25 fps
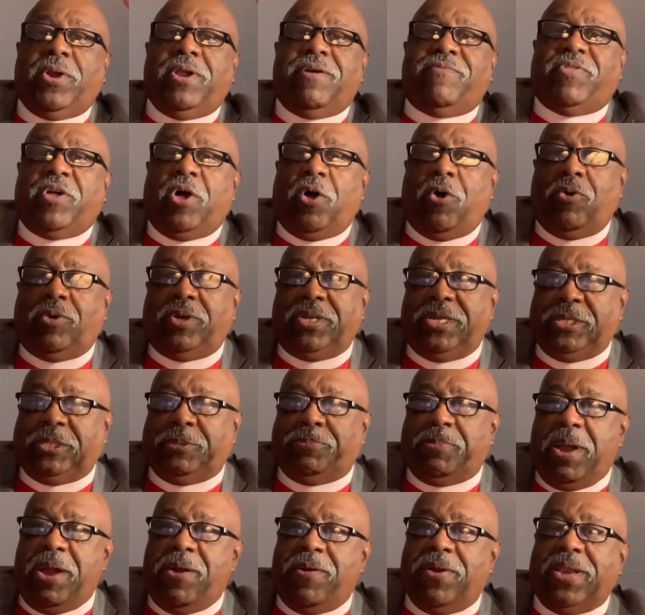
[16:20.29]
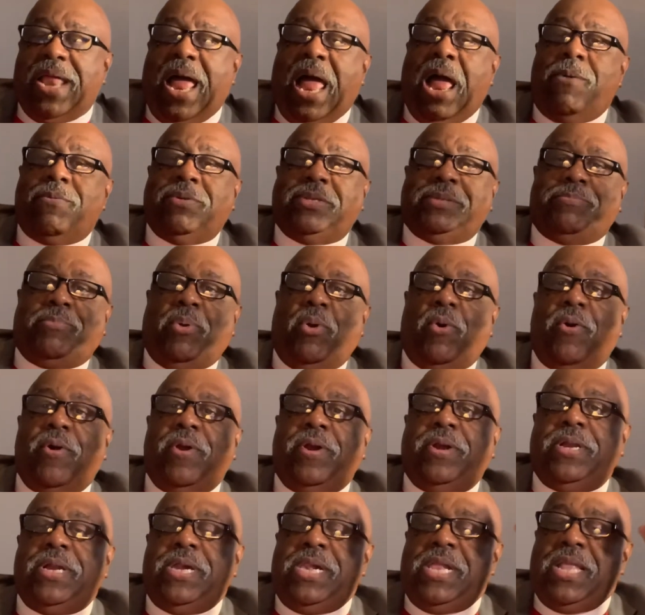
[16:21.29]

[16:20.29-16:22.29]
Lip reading: of the Holy Spirit. I was born